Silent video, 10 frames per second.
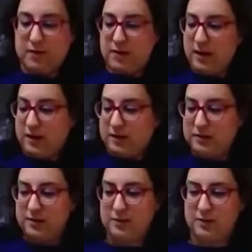
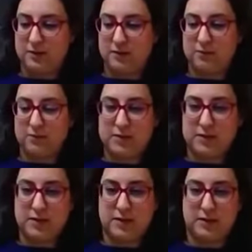And you're going
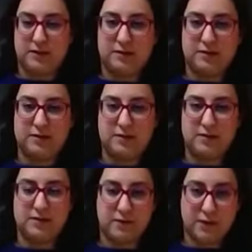to need
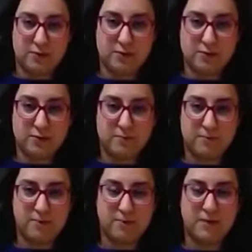some vinegar
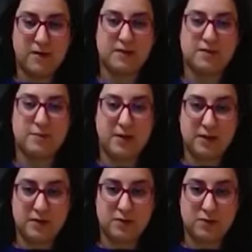and some
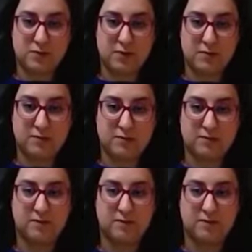baking soda,